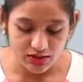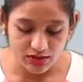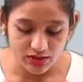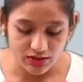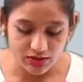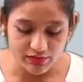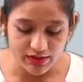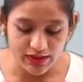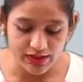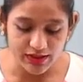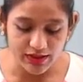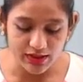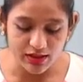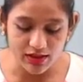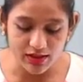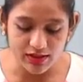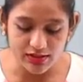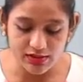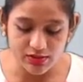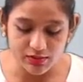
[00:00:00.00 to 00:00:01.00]
20
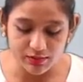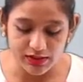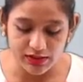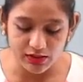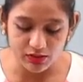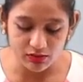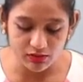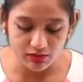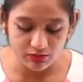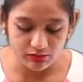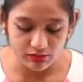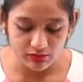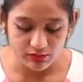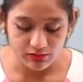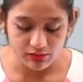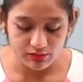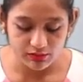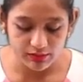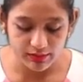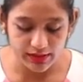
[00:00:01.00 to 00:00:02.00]
Hz below,
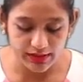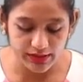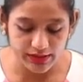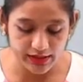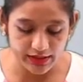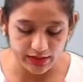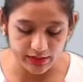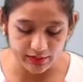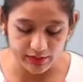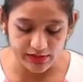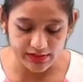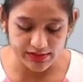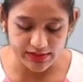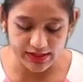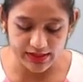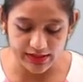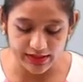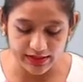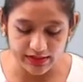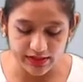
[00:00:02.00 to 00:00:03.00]
many animals
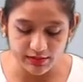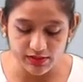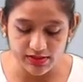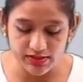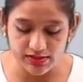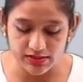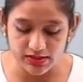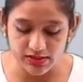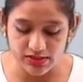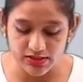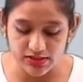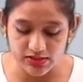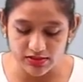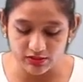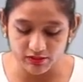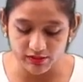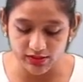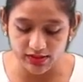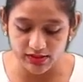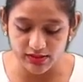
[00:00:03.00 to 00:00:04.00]
like animals such as the
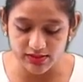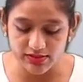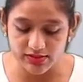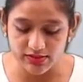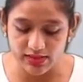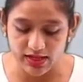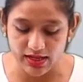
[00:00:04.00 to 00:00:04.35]
whales,